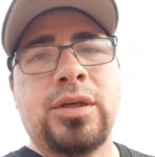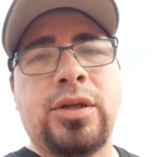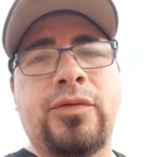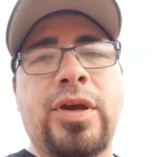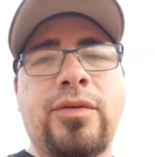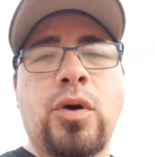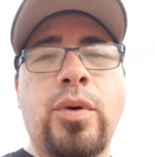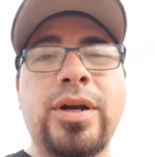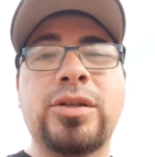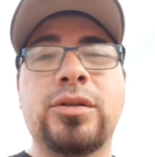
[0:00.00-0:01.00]
If you haven't
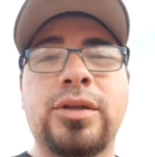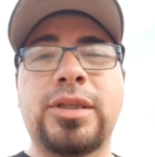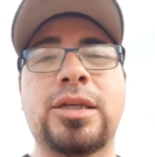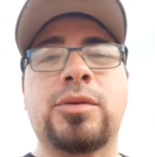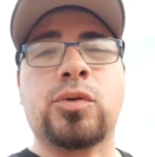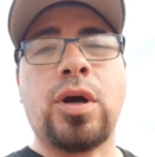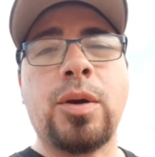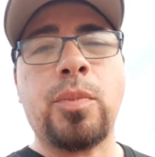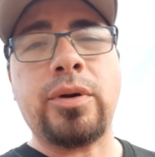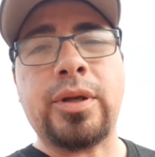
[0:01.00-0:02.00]
already, hit that
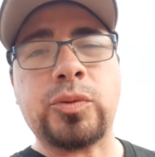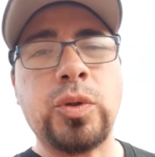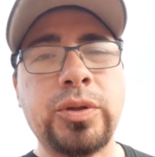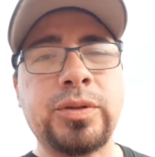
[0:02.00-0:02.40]
subscribe button as well.